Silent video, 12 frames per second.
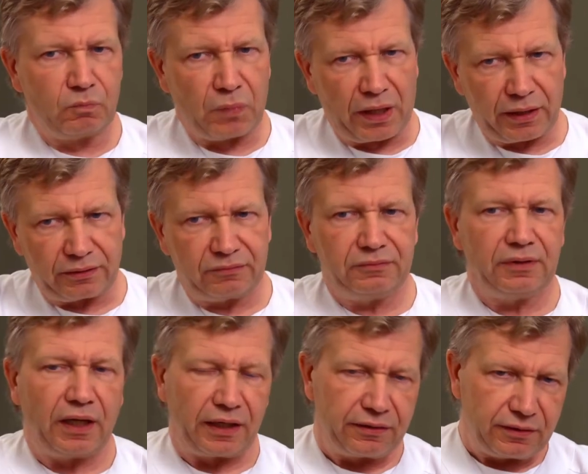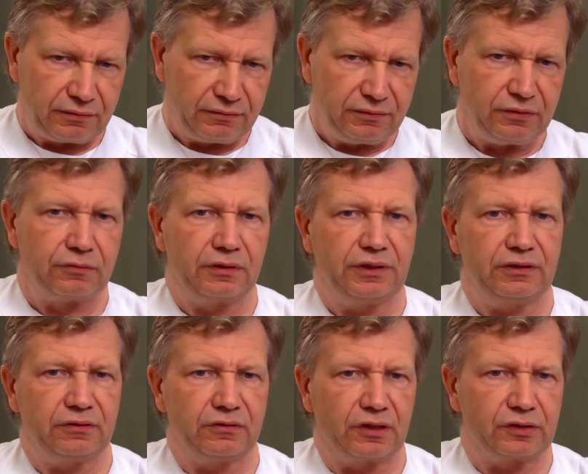by either neural
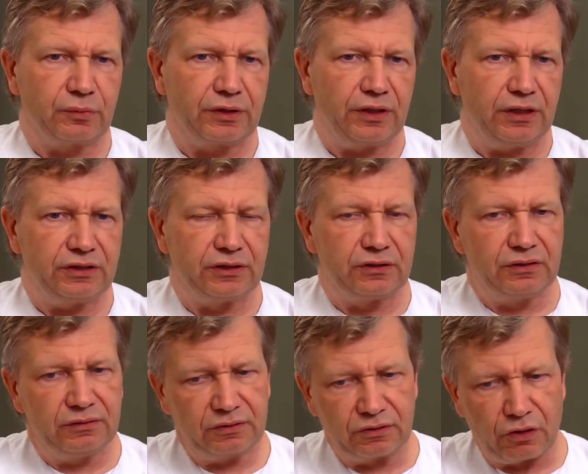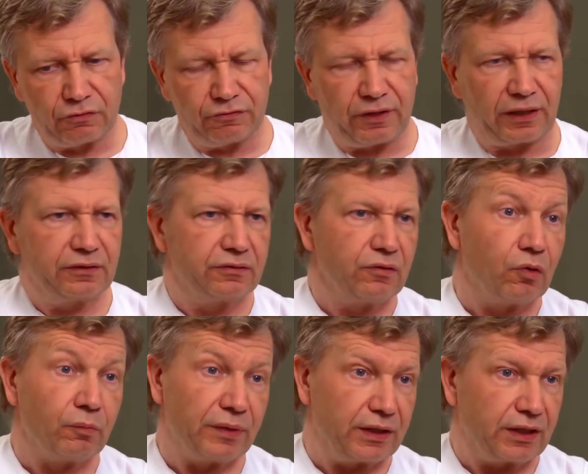tissue transplantation, growth factor,
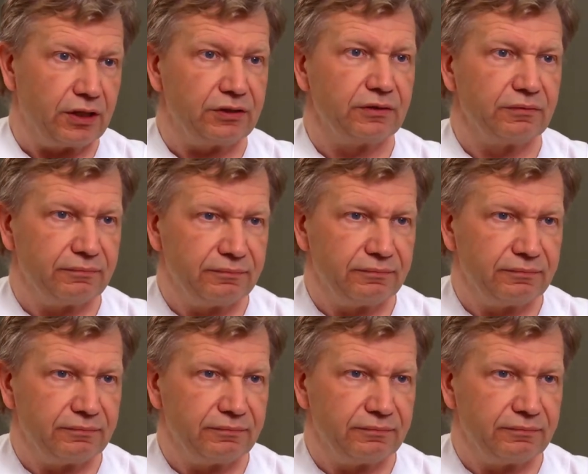or medication.